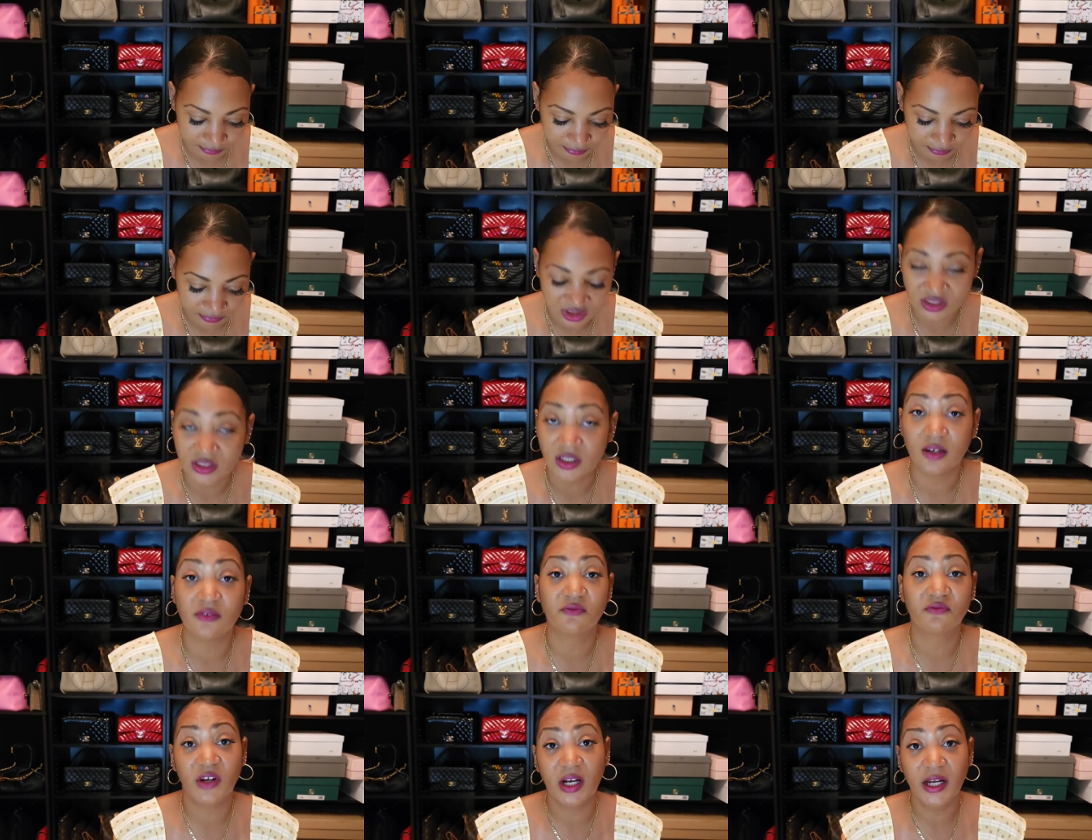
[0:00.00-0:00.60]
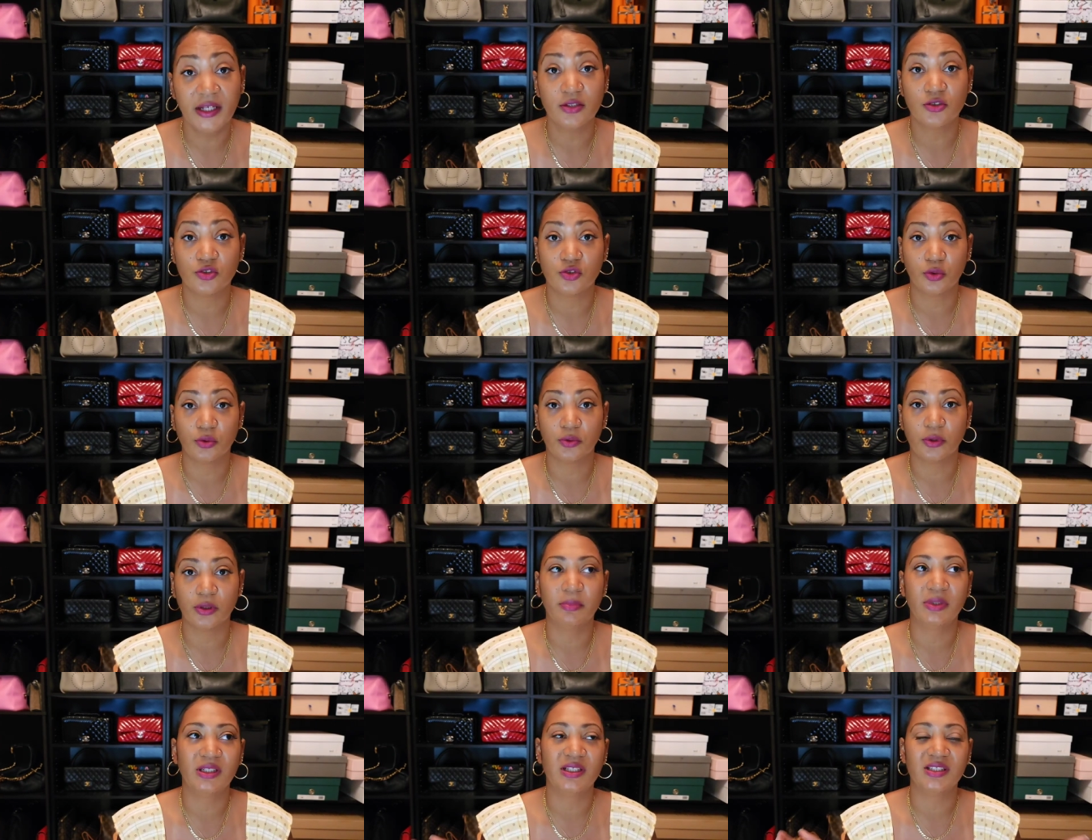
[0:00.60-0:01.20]
It's not fine
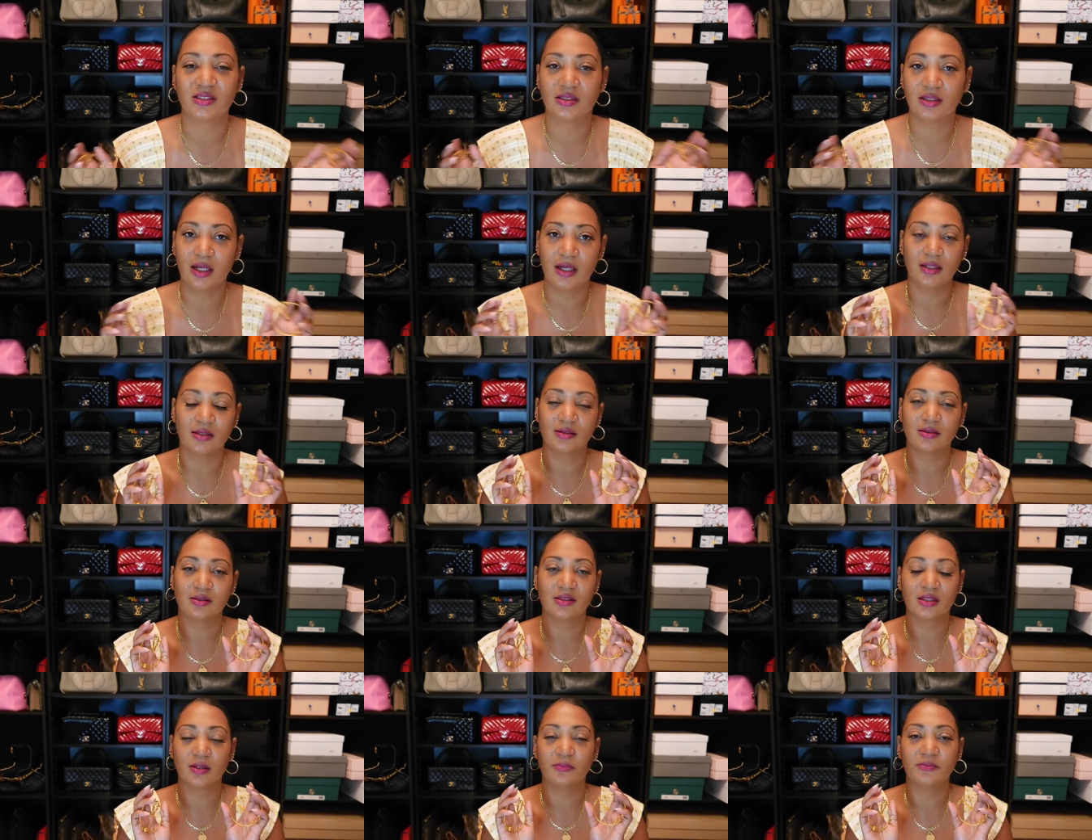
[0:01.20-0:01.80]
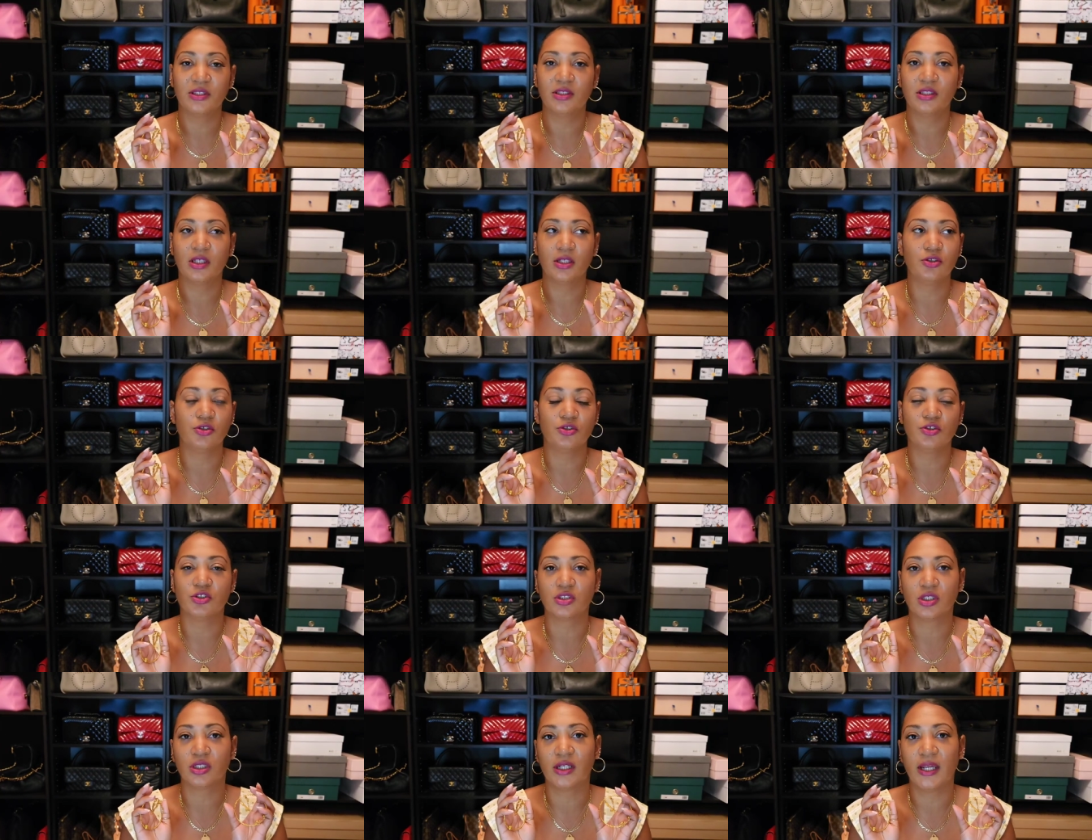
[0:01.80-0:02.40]
jewelry, but it's not something that you're
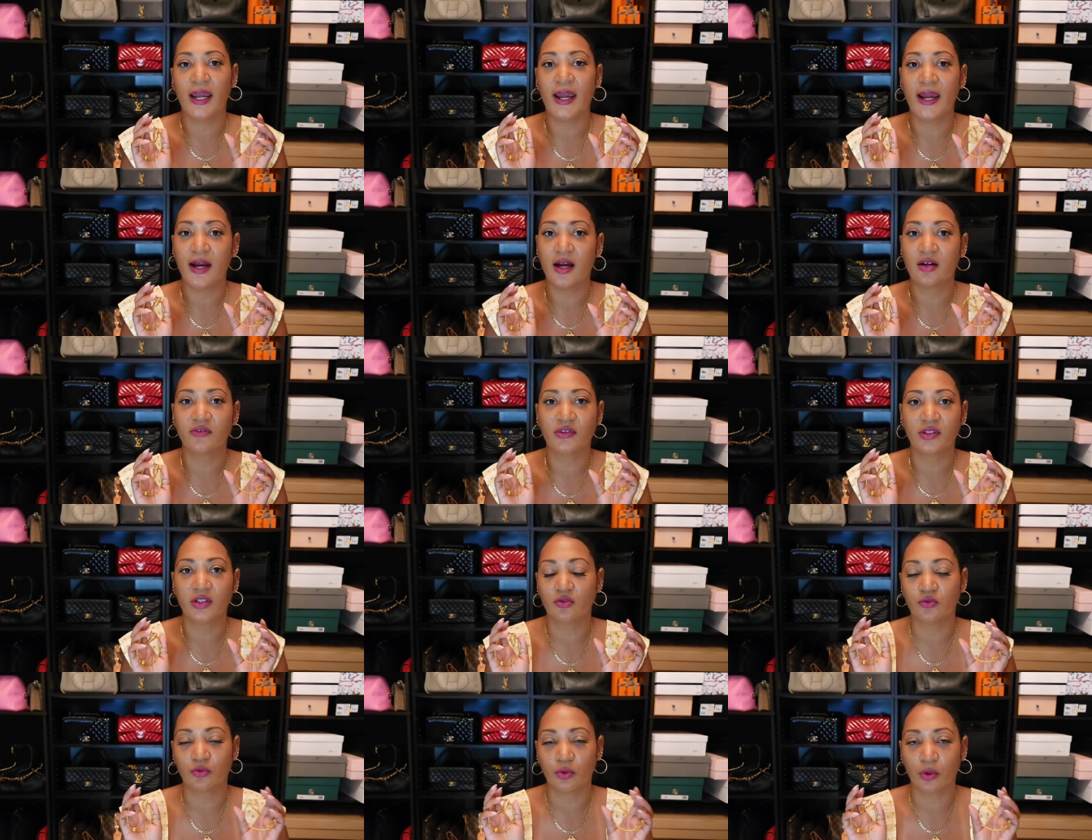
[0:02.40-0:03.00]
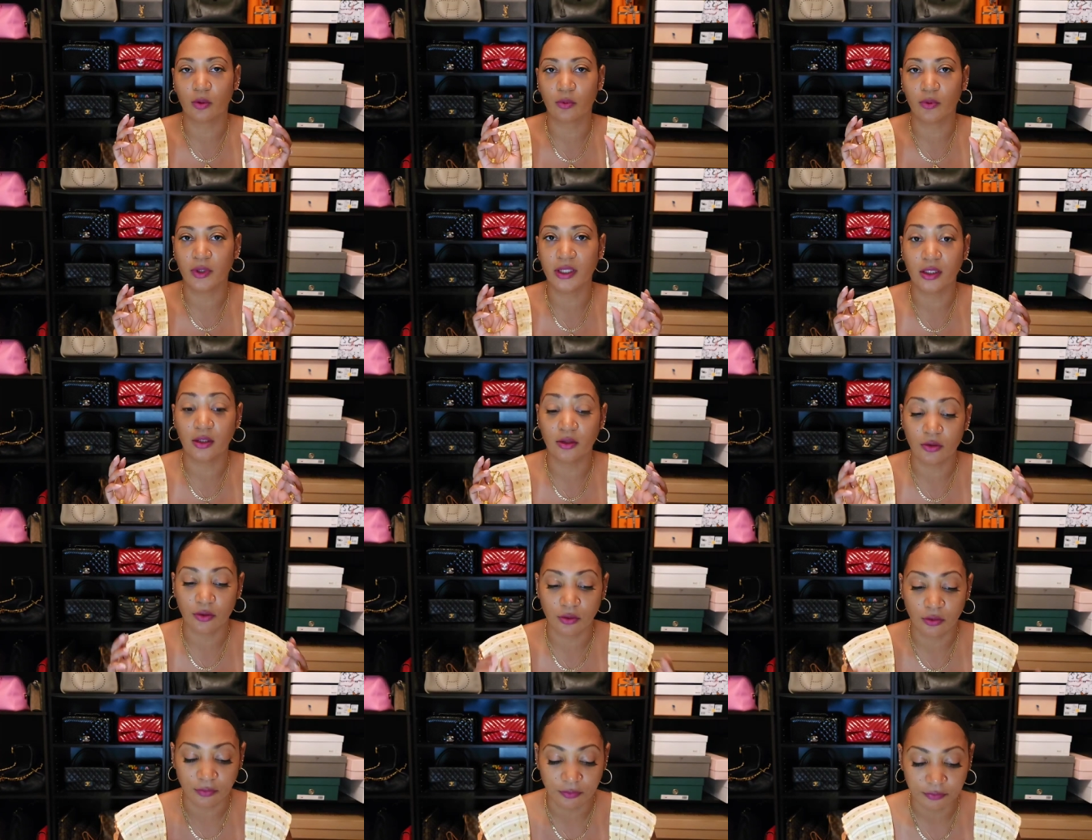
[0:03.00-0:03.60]
just gonna have and then throw away
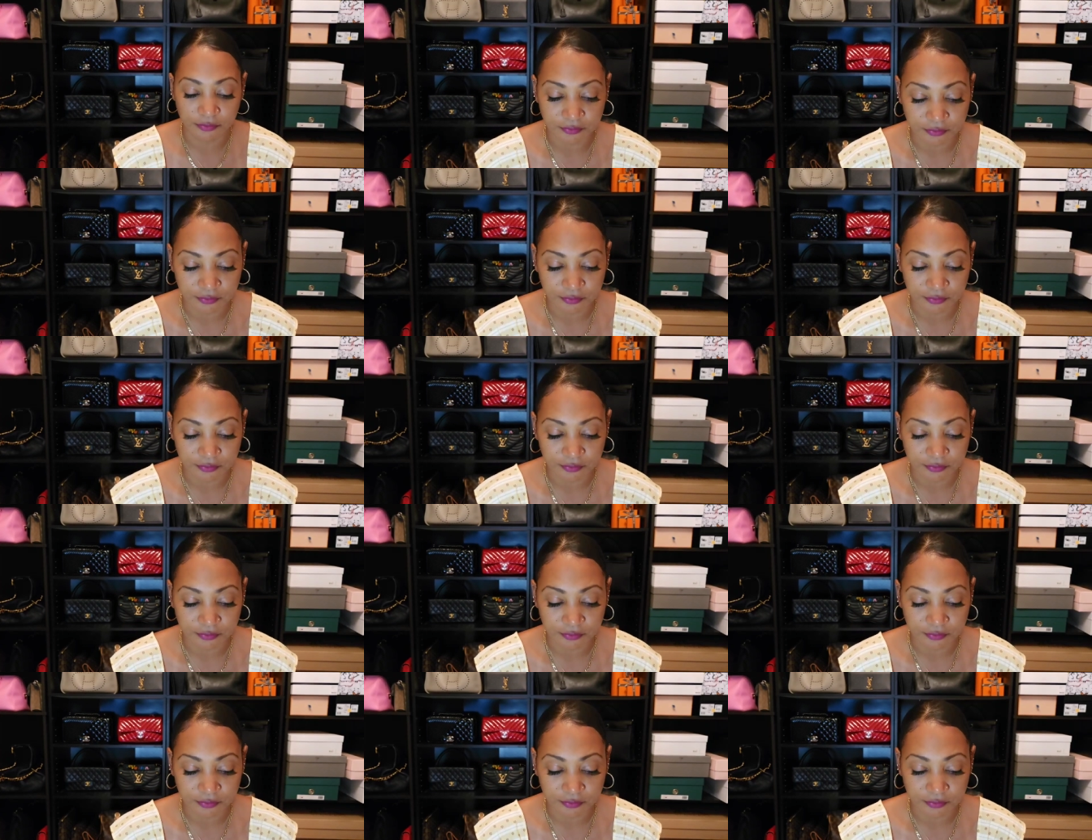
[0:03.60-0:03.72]
either.